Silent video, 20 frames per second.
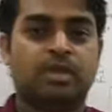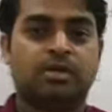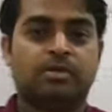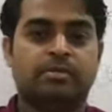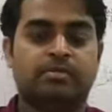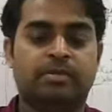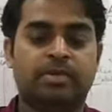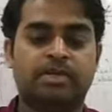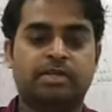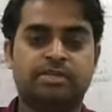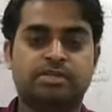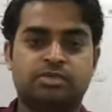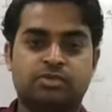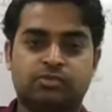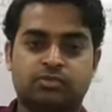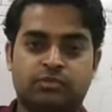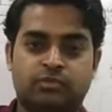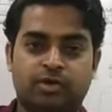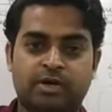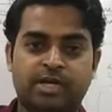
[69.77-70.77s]
Means
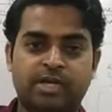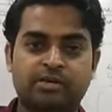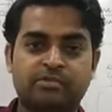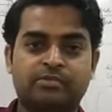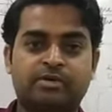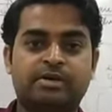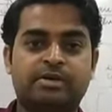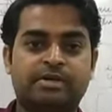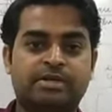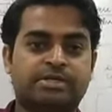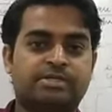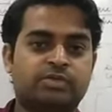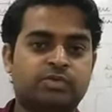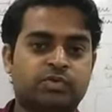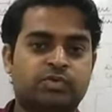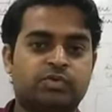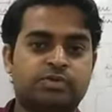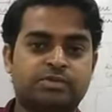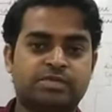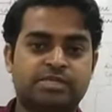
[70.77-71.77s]
whatever
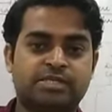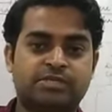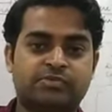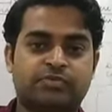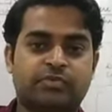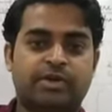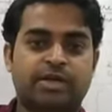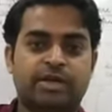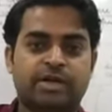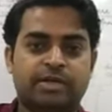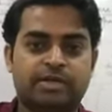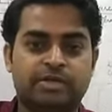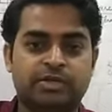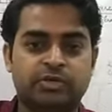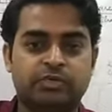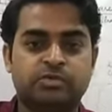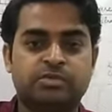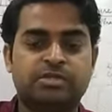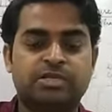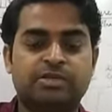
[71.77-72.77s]
resources we are
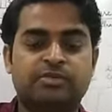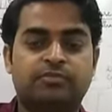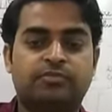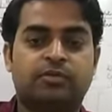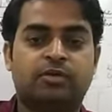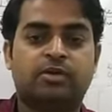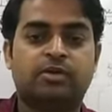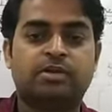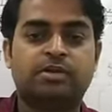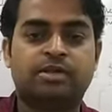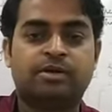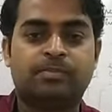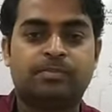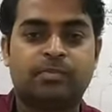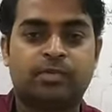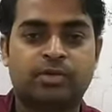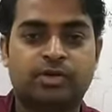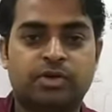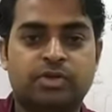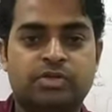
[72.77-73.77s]
using for the
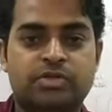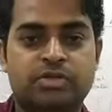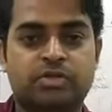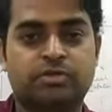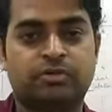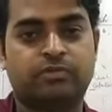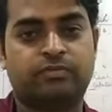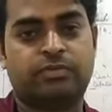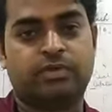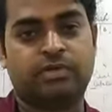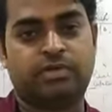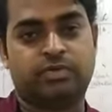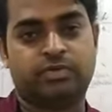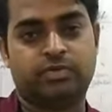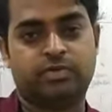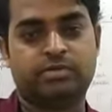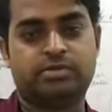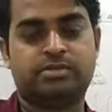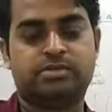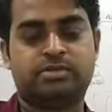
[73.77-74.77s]
production of the
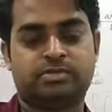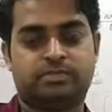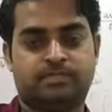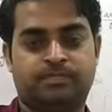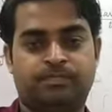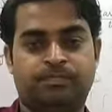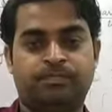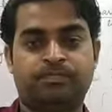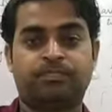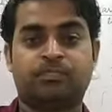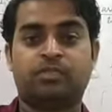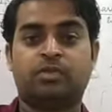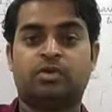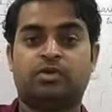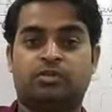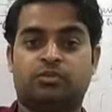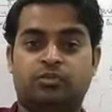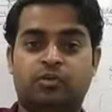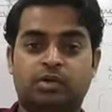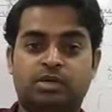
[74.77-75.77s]
goods,
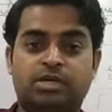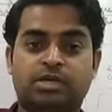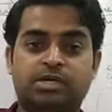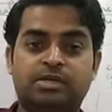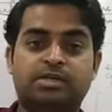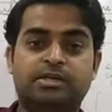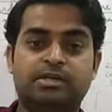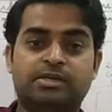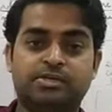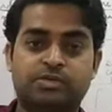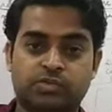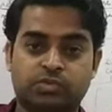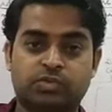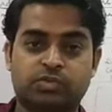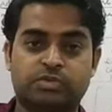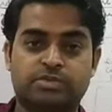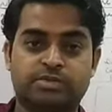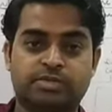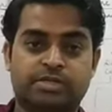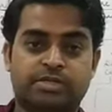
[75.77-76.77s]
what are the
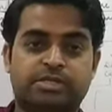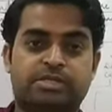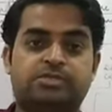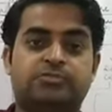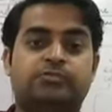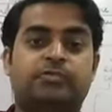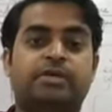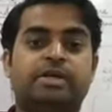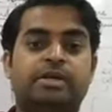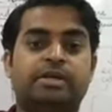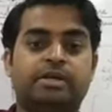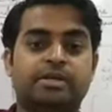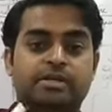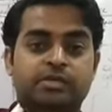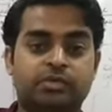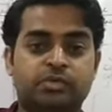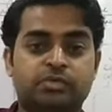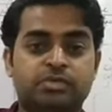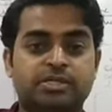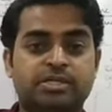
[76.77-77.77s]
resources we are
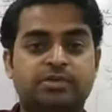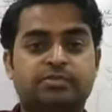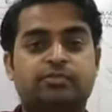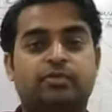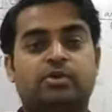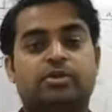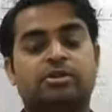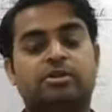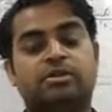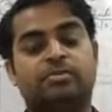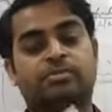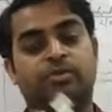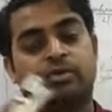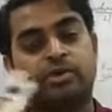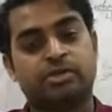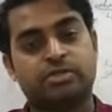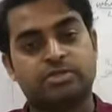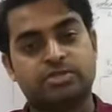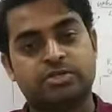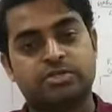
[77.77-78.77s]
using for the
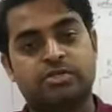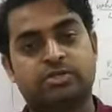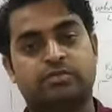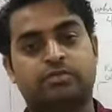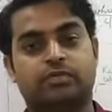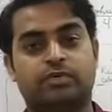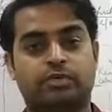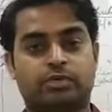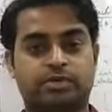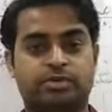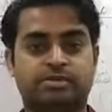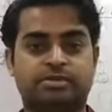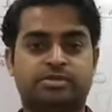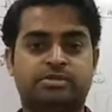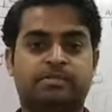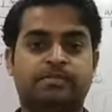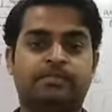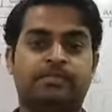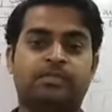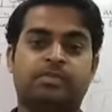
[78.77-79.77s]
production of
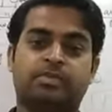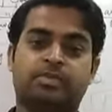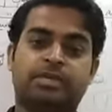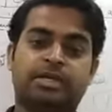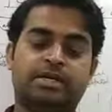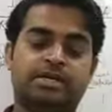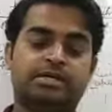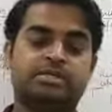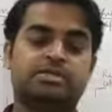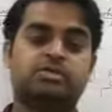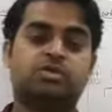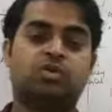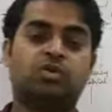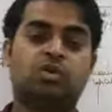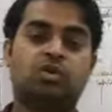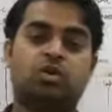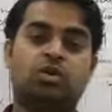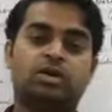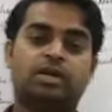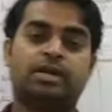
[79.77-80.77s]
goods, that is
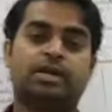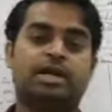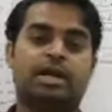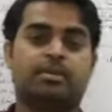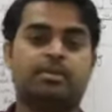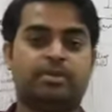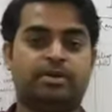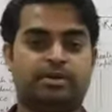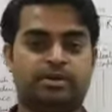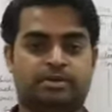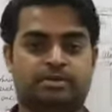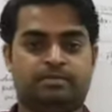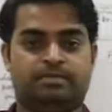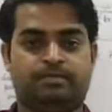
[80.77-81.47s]
called capital.